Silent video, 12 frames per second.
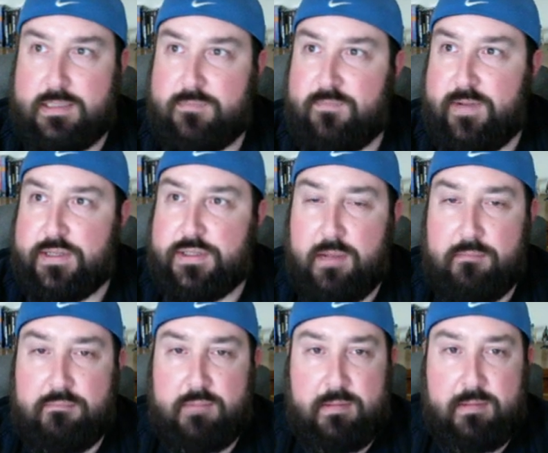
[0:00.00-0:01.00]
finished up
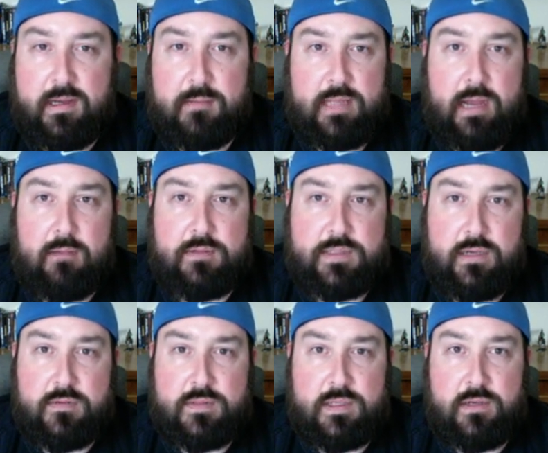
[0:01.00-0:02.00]
maybe a couple hours ago,
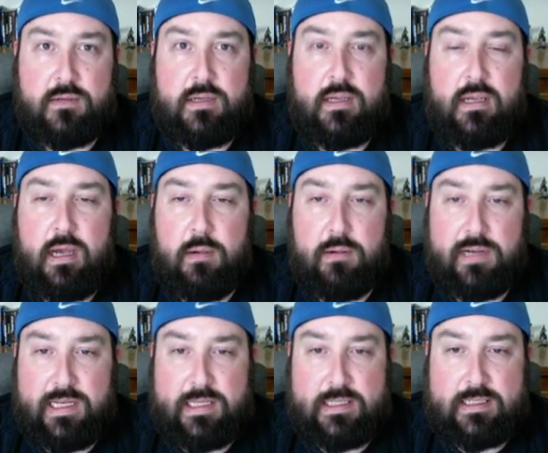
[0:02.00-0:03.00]
so I wanted to
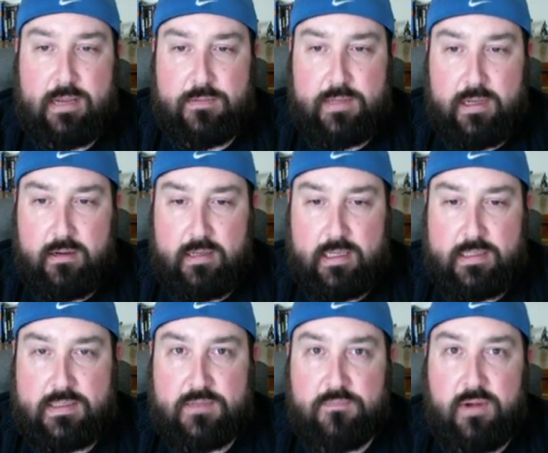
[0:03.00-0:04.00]
get this out there and get
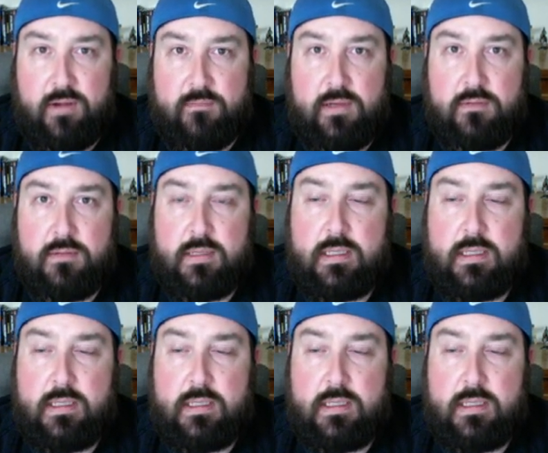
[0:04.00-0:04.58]
this in front of you.